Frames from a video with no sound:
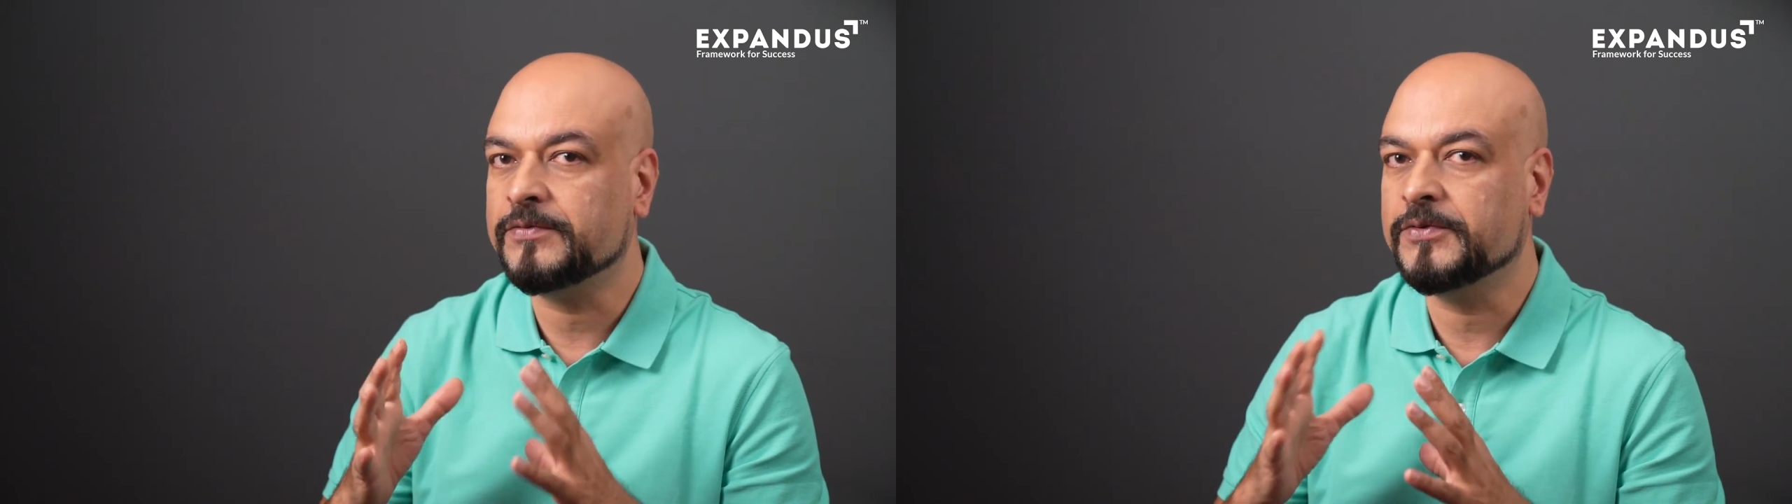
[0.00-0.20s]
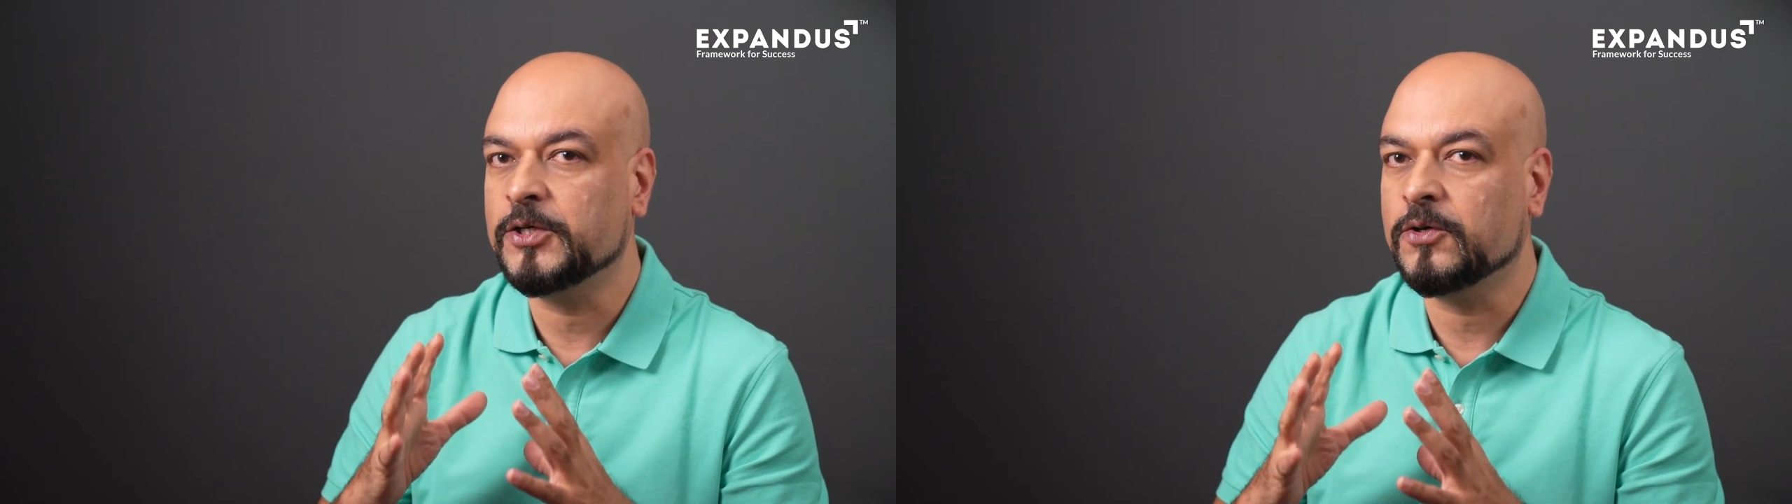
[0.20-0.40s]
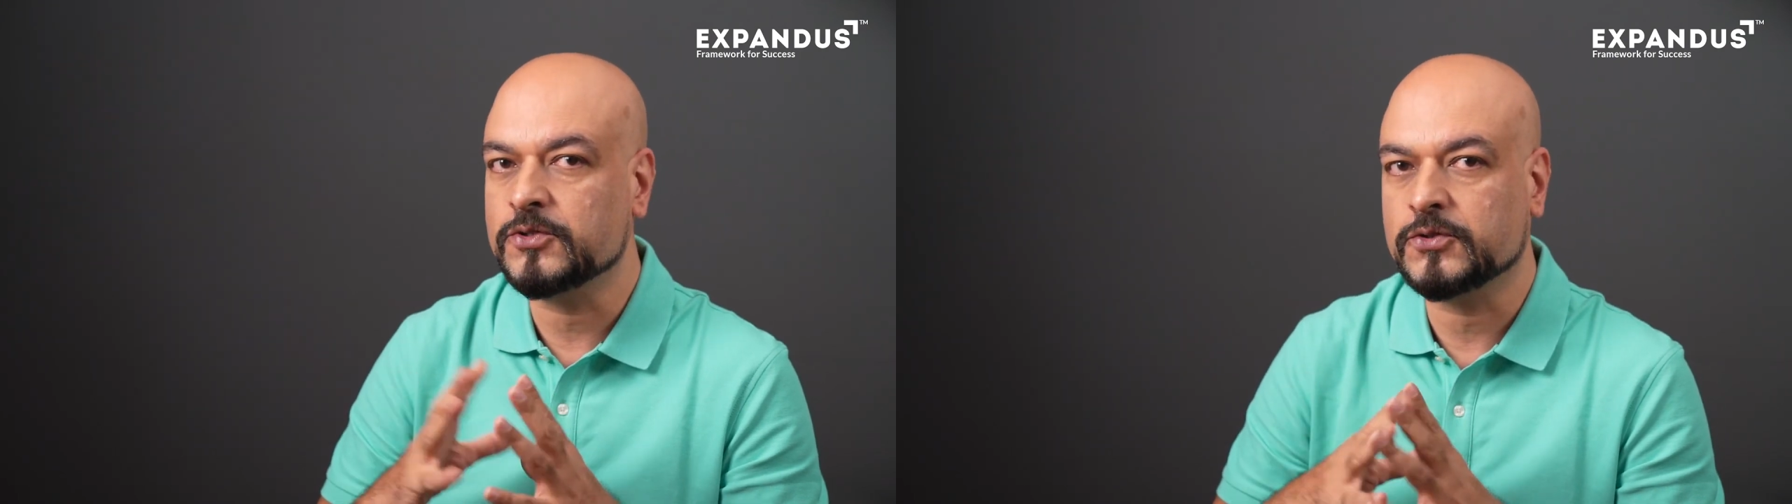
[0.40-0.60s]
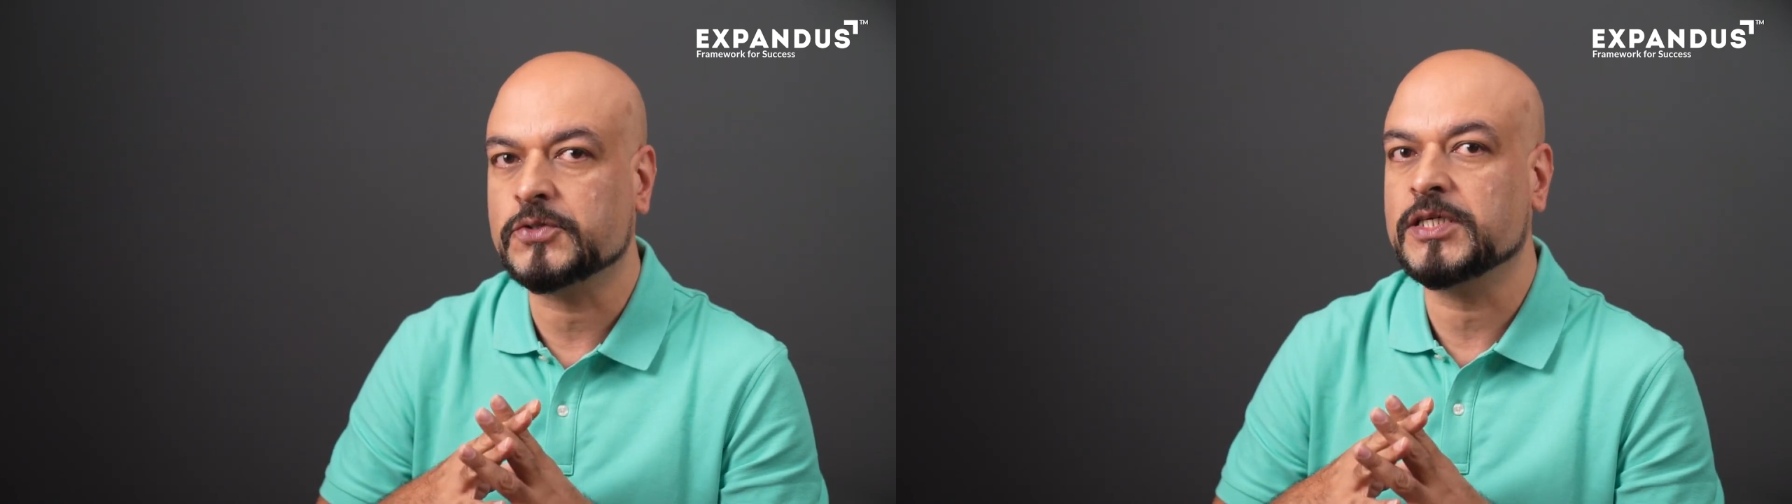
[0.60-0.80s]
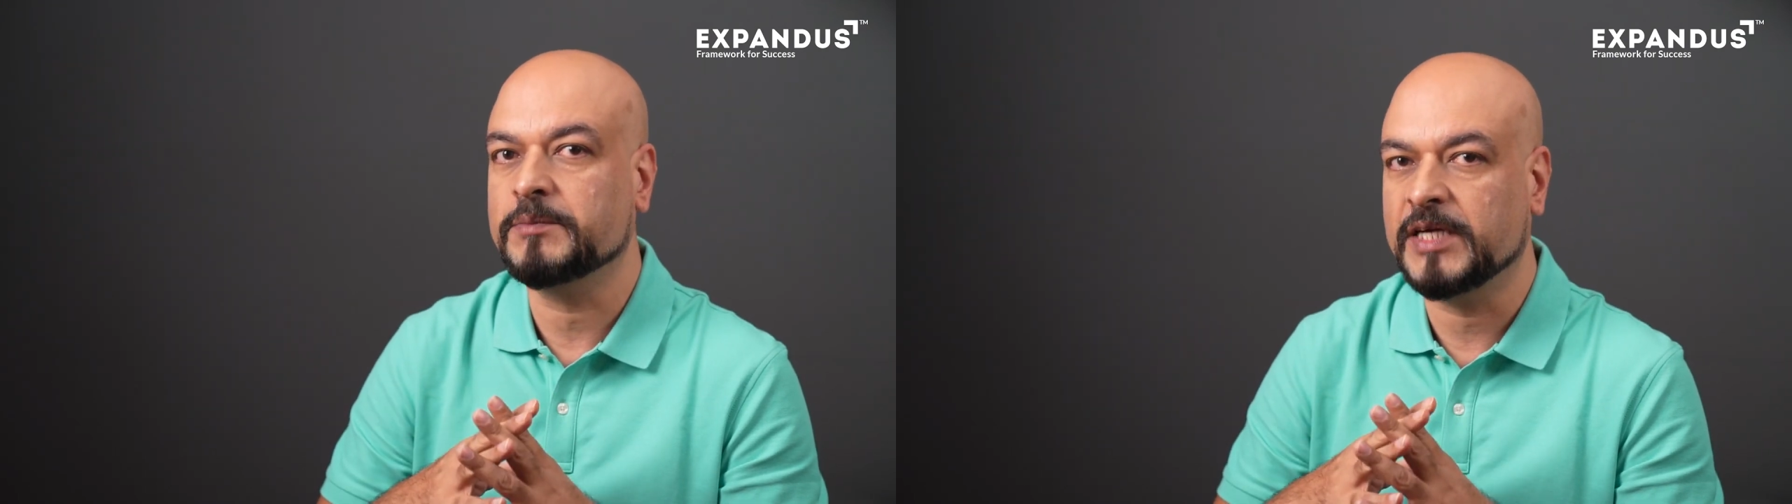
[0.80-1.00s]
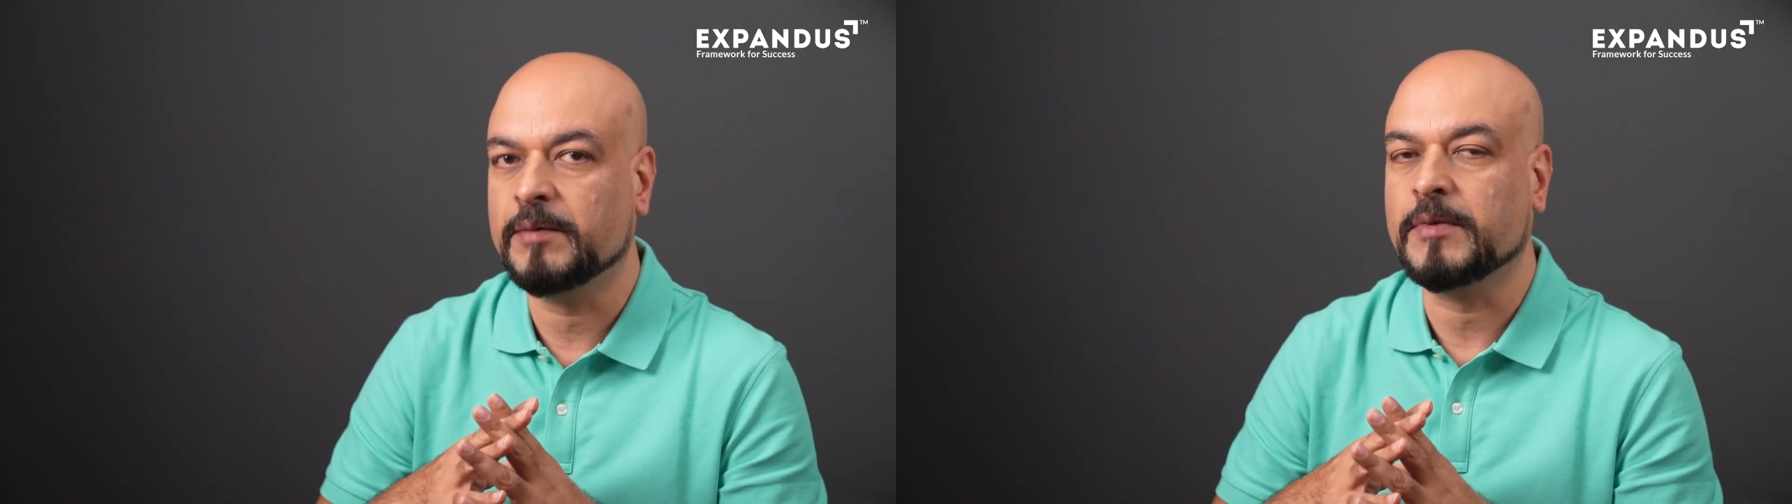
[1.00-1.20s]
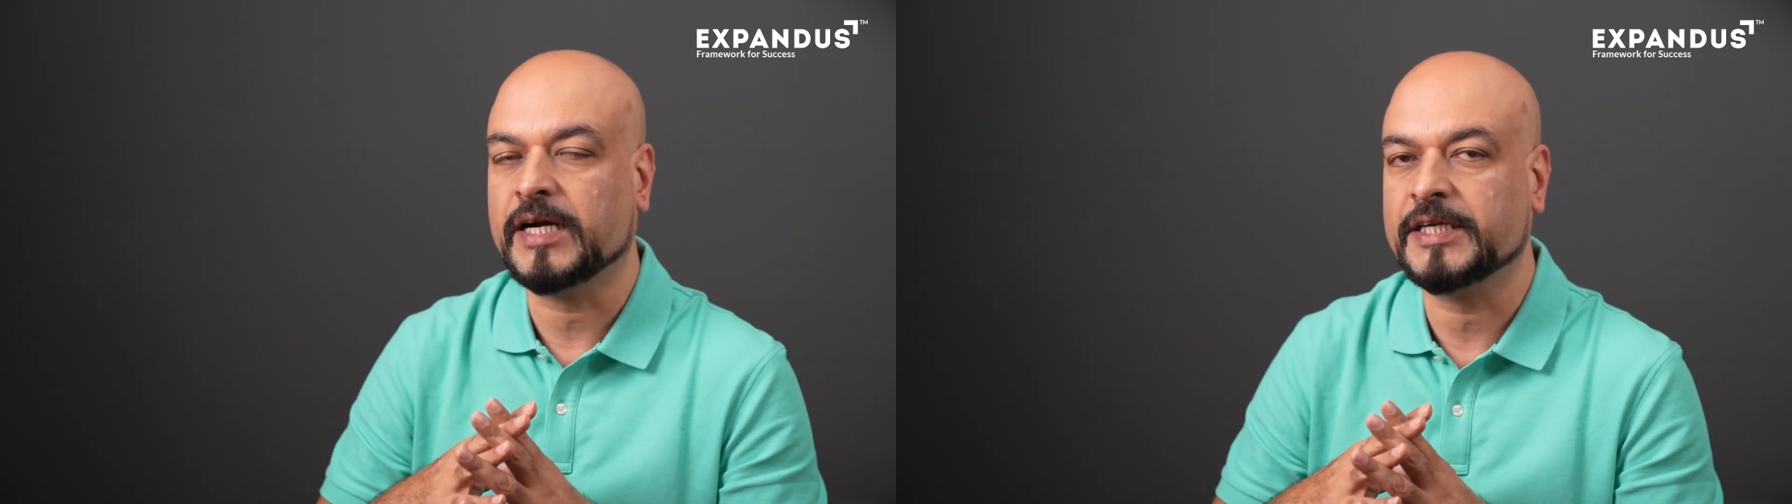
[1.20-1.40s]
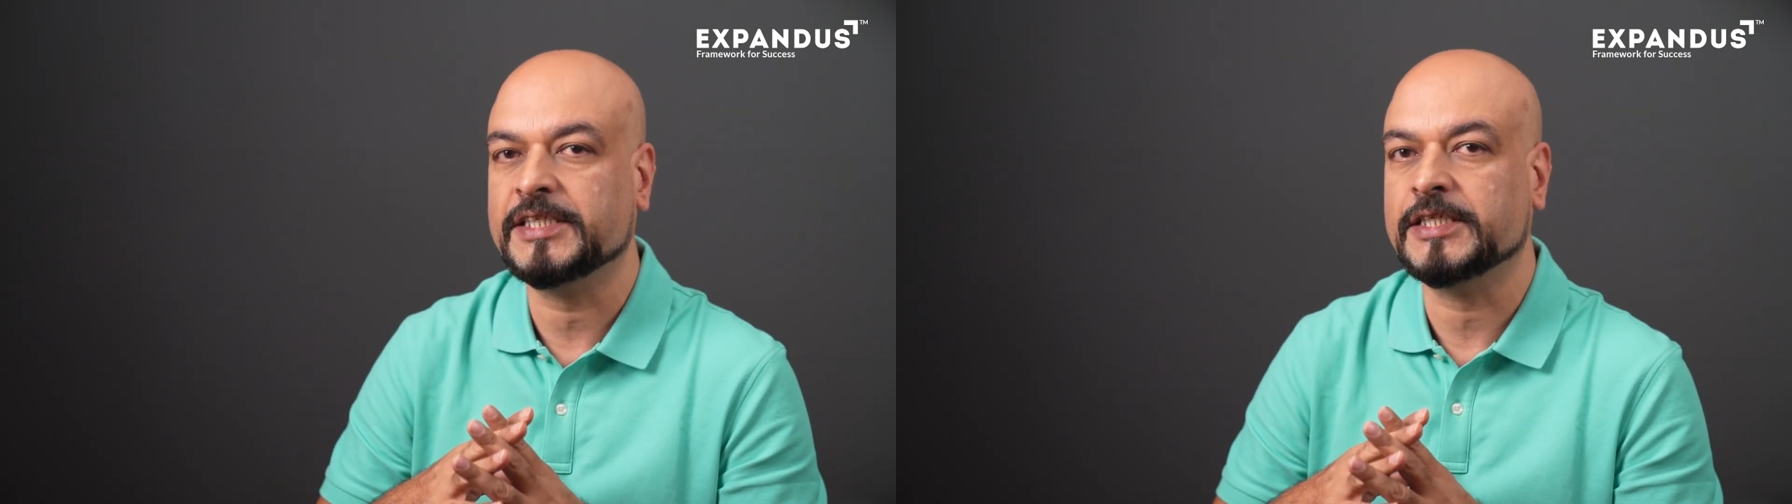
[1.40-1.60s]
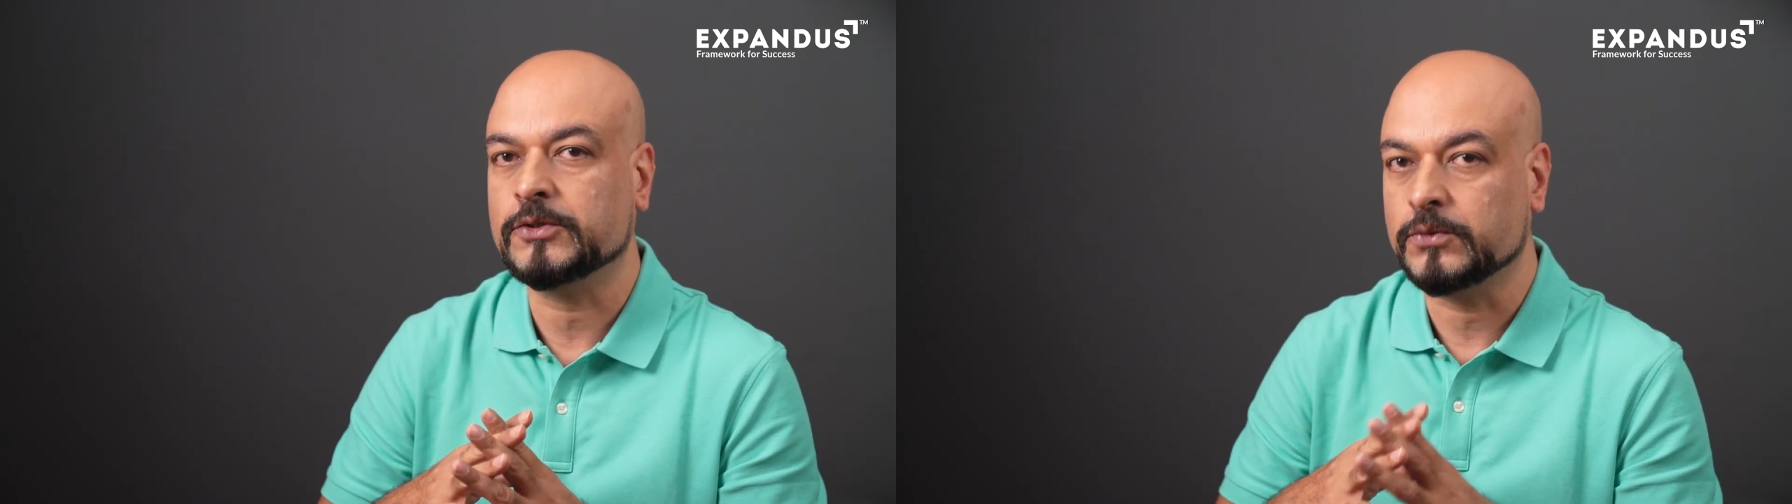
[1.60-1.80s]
video on social media marketing